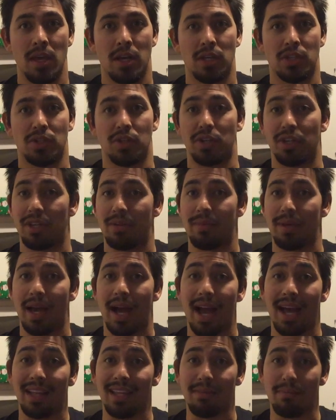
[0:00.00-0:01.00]
So you're going to be
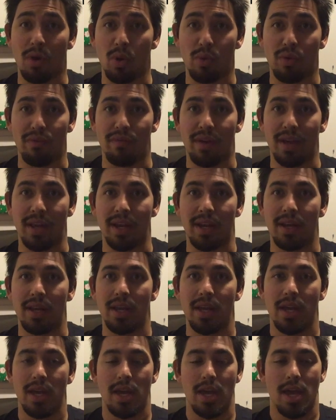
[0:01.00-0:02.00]
highly motivated,
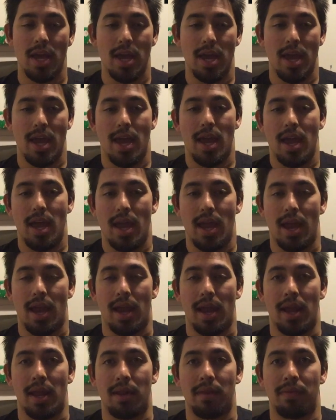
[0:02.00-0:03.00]

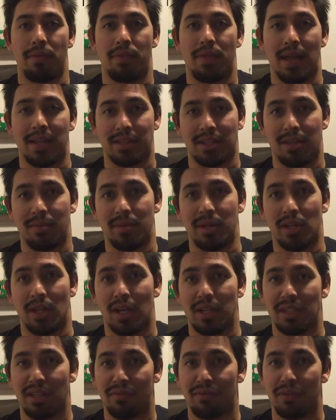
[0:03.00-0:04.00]
and that's going to be a
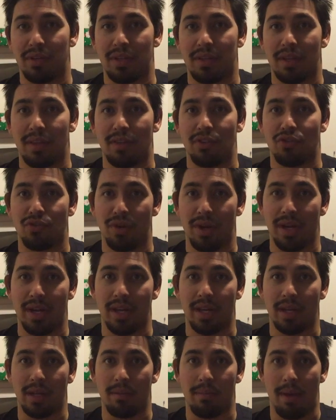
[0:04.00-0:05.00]
lot different than the
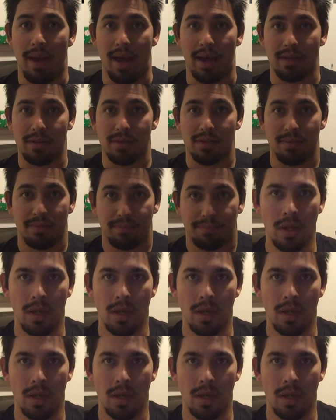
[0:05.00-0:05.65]
training max.